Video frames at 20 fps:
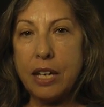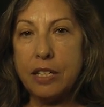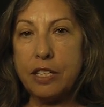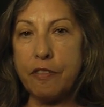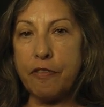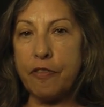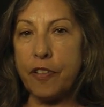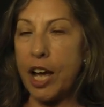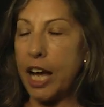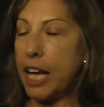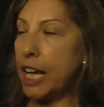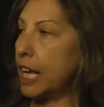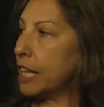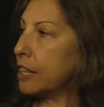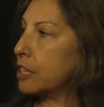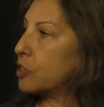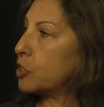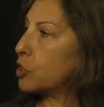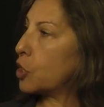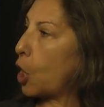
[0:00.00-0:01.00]
Defining
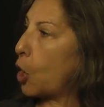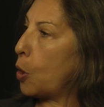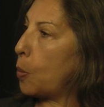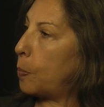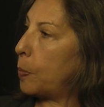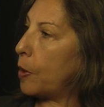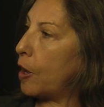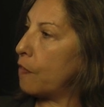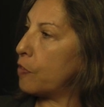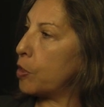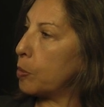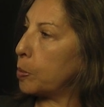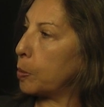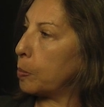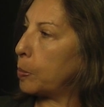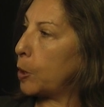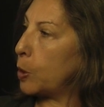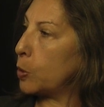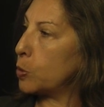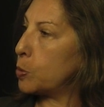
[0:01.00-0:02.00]
the scope of the
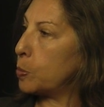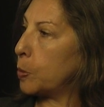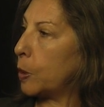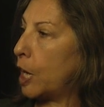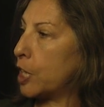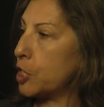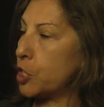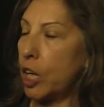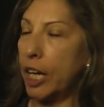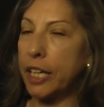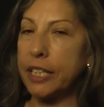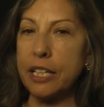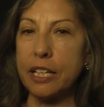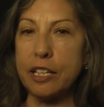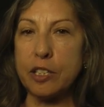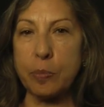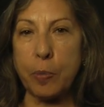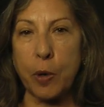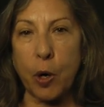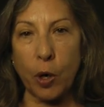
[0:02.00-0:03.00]
proposed project
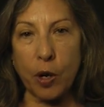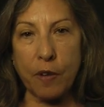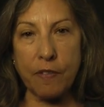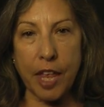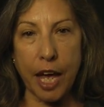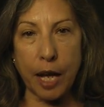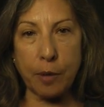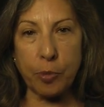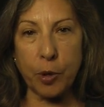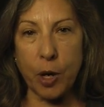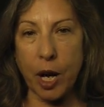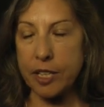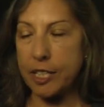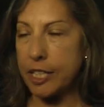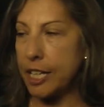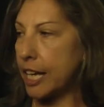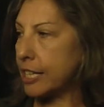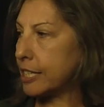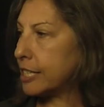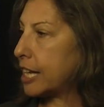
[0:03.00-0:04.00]
is part of that
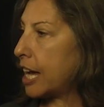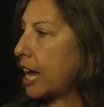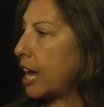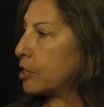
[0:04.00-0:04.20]
process,